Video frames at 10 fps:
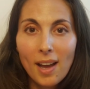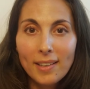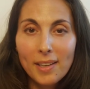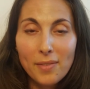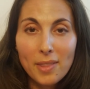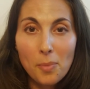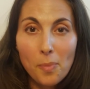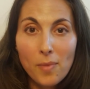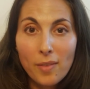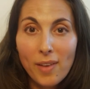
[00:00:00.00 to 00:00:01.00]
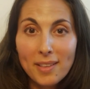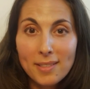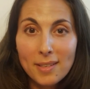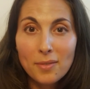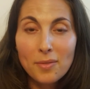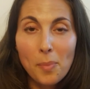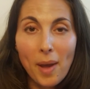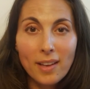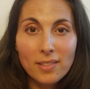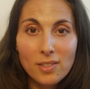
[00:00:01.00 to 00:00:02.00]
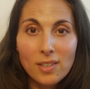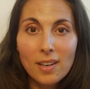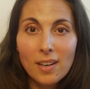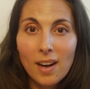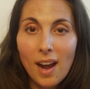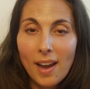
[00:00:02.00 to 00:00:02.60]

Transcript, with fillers: Given the events of the past year,